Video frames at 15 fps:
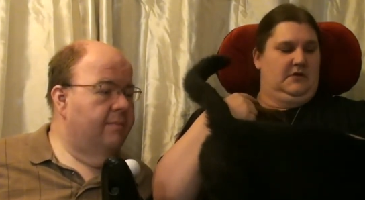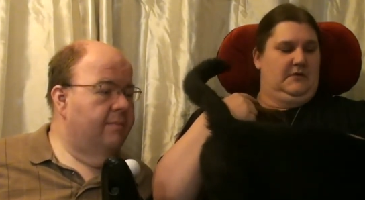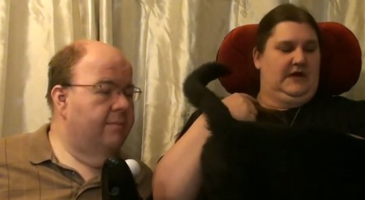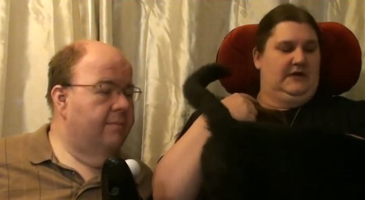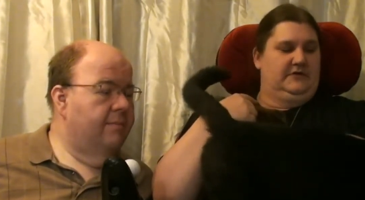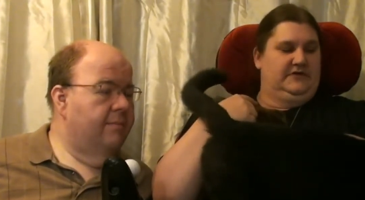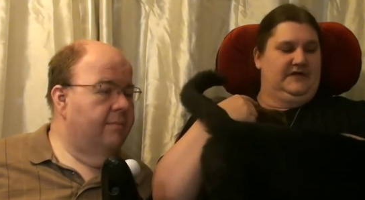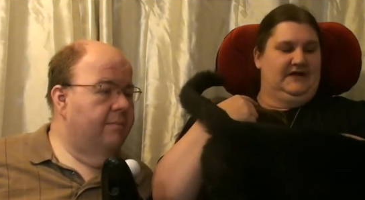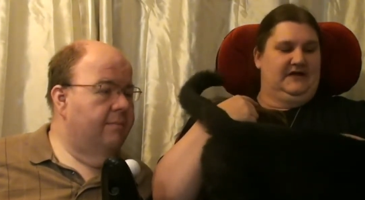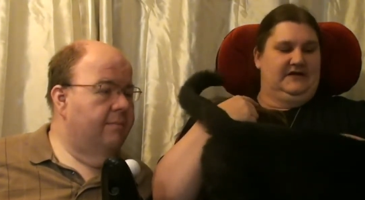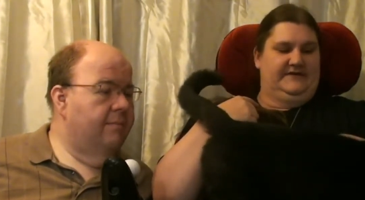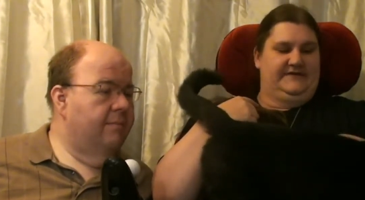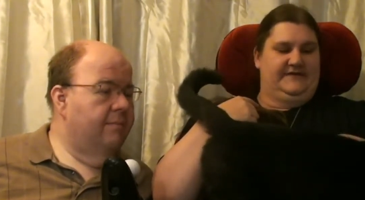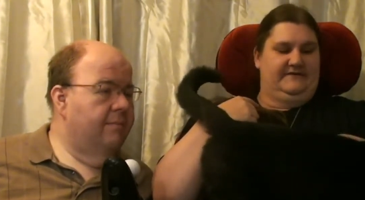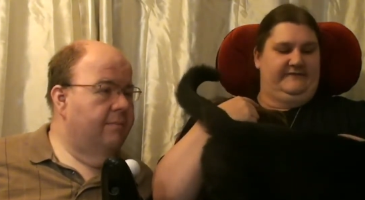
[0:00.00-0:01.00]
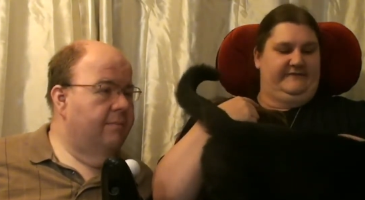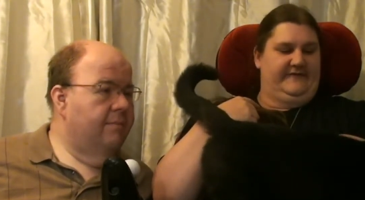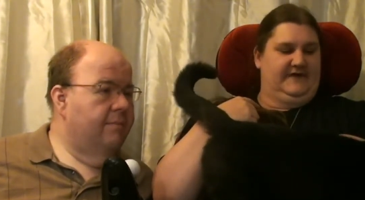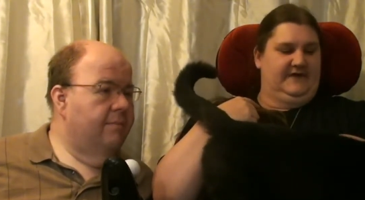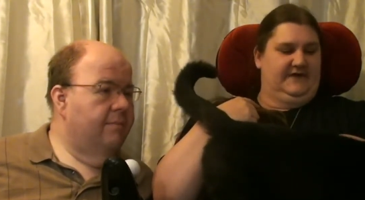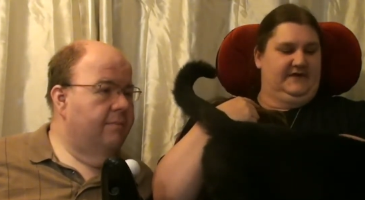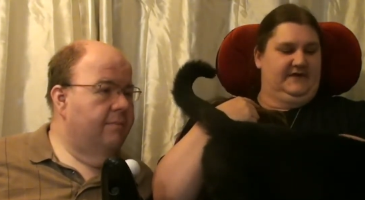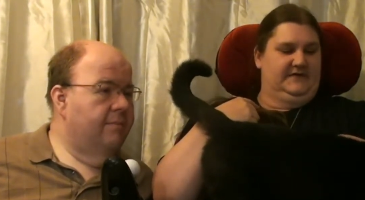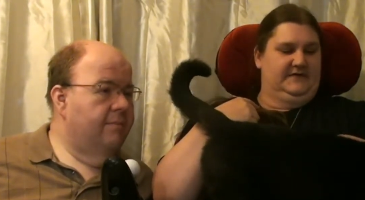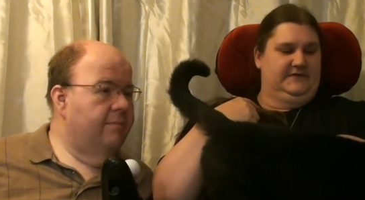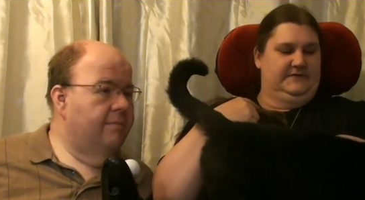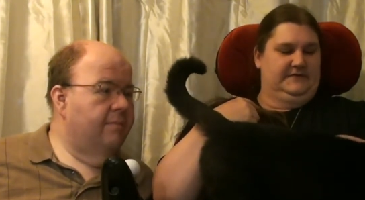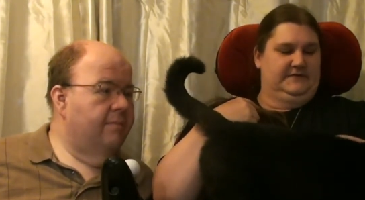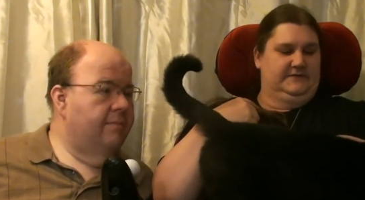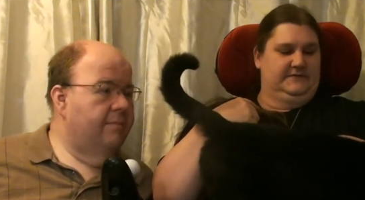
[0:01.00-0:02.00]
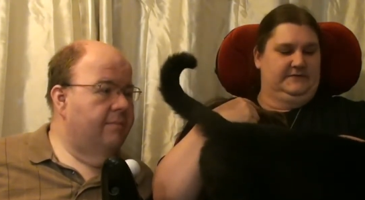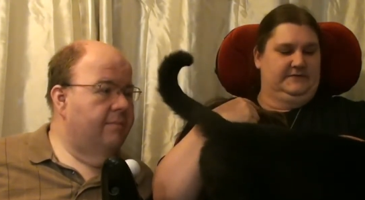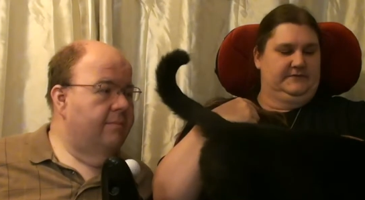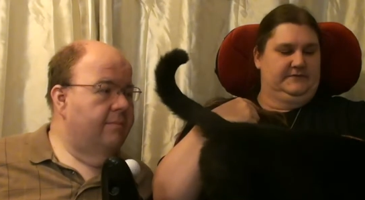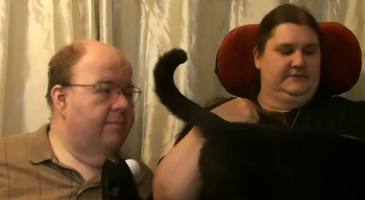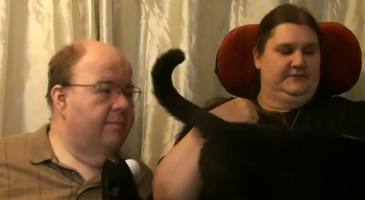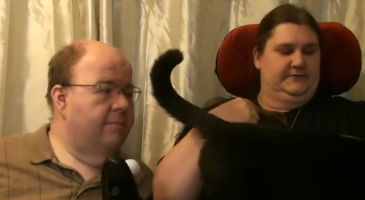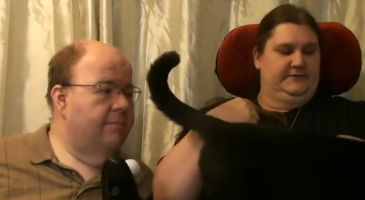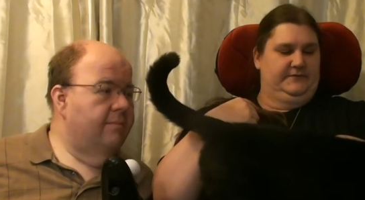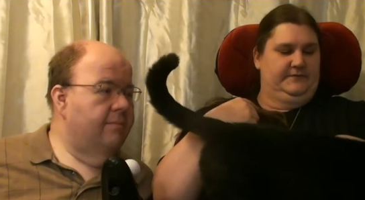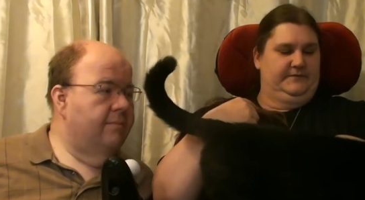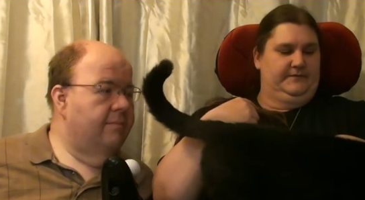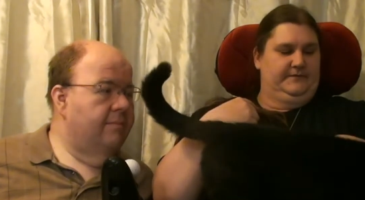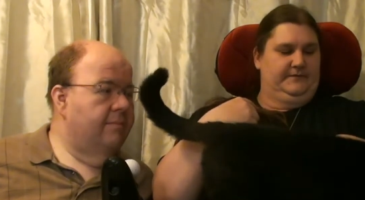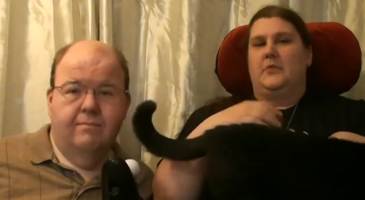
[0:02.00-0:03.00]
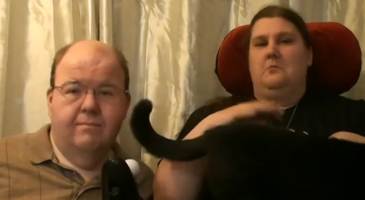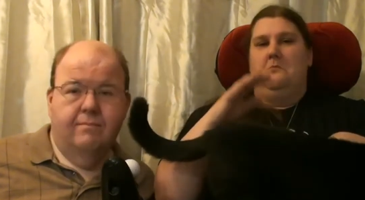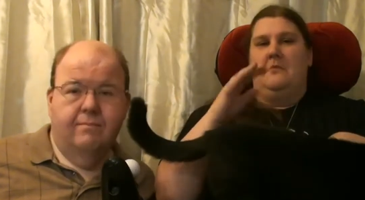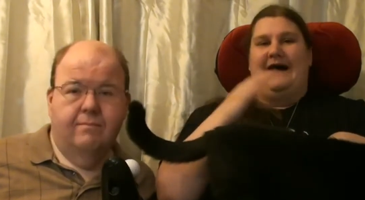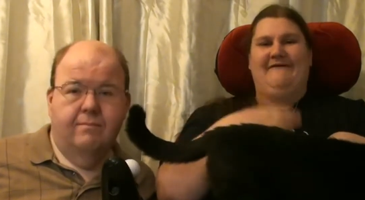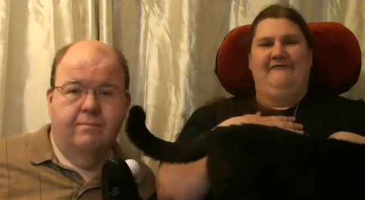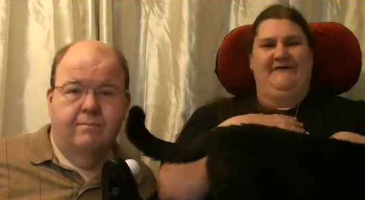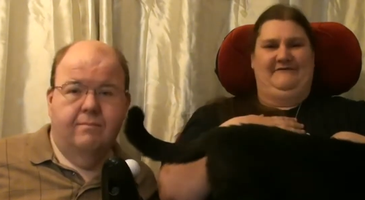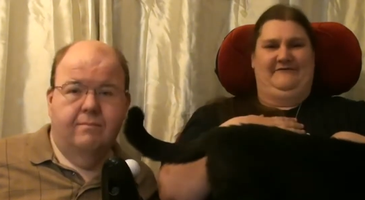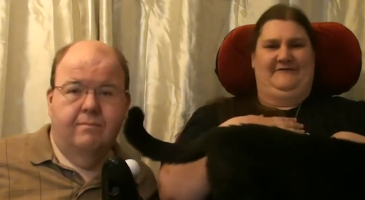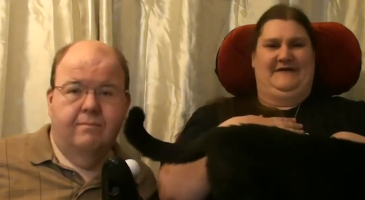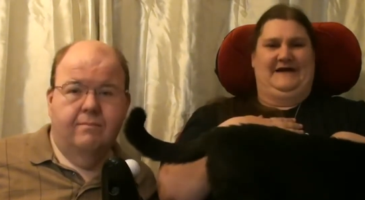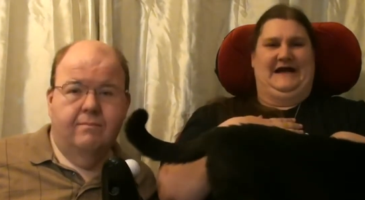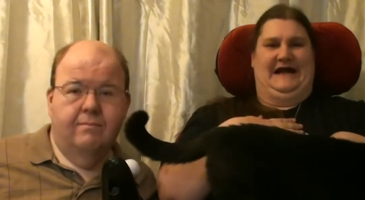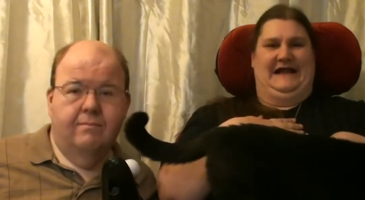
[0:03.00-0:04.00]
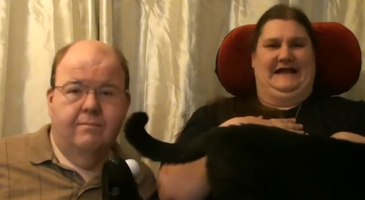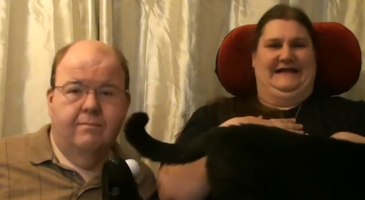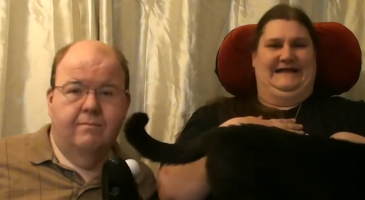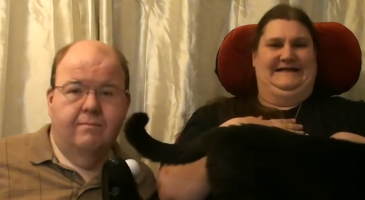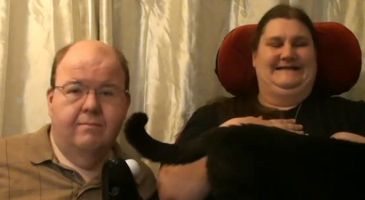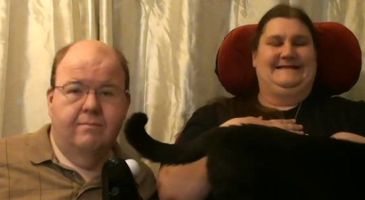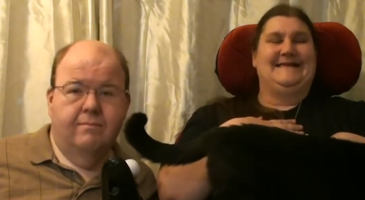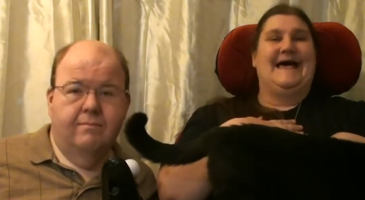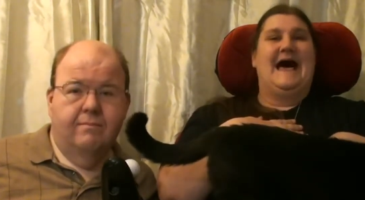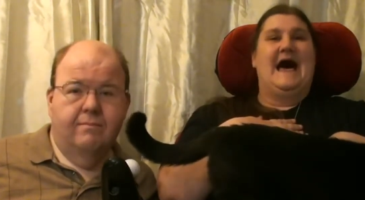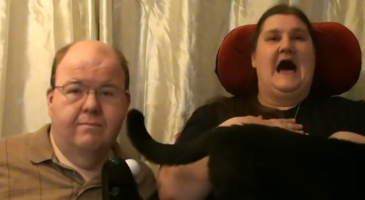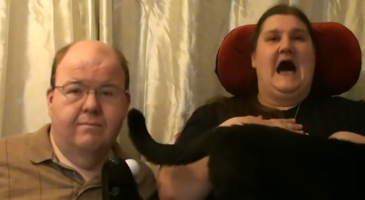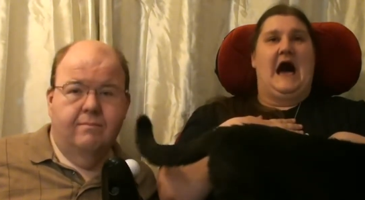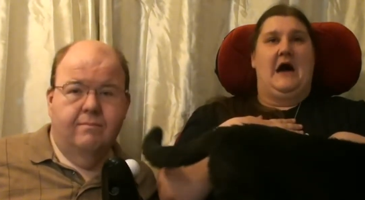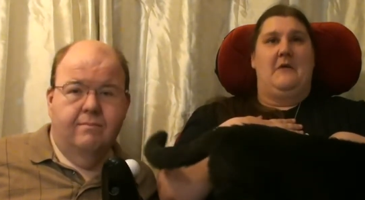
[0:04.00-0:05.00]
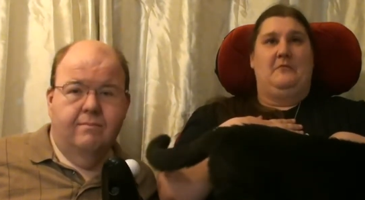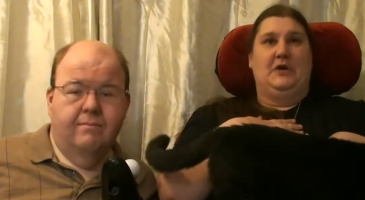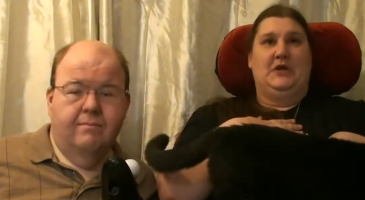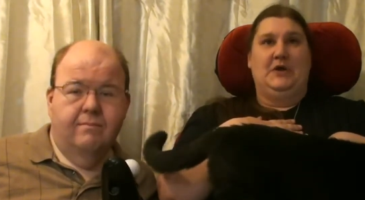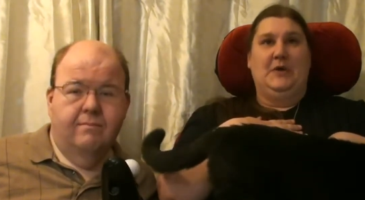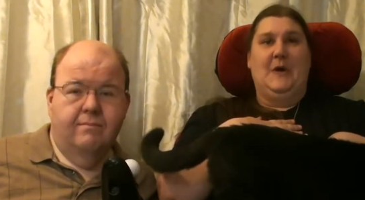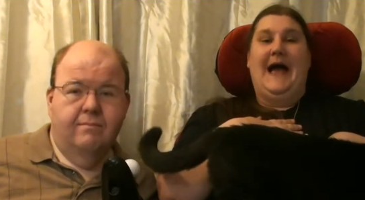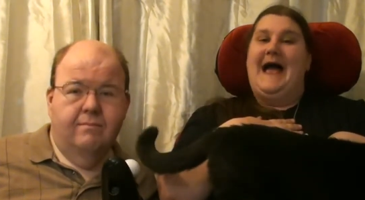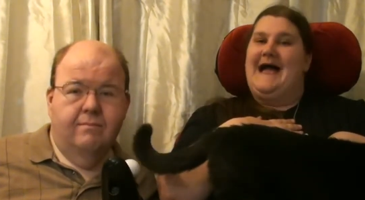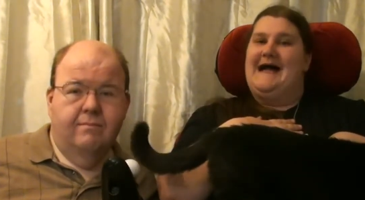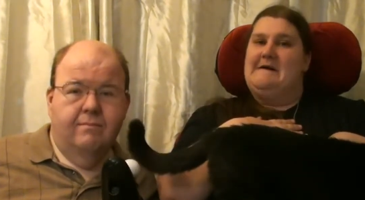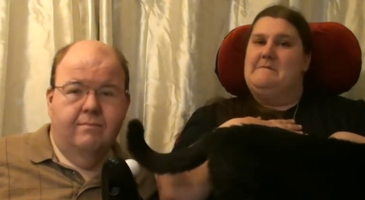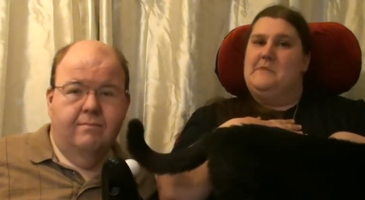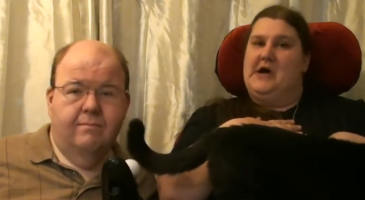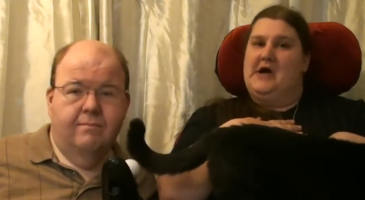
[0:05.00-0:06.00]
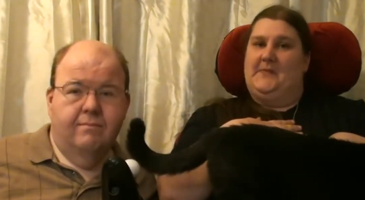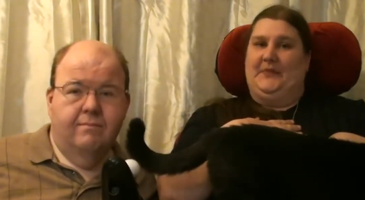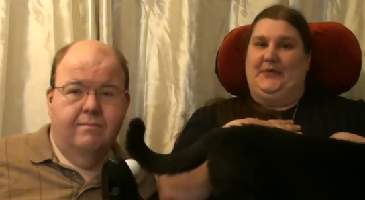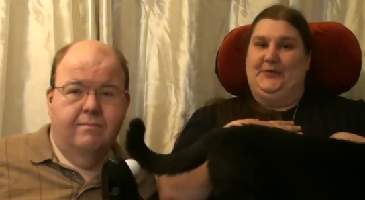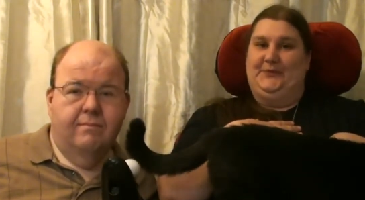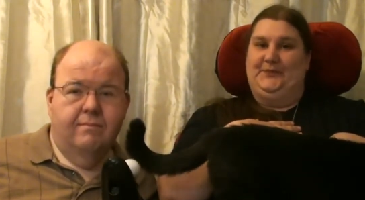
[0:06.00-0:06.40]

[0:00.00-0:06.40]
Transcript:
Speaker 1: about to tell us something. Mm. My favourite colours are blue and purple.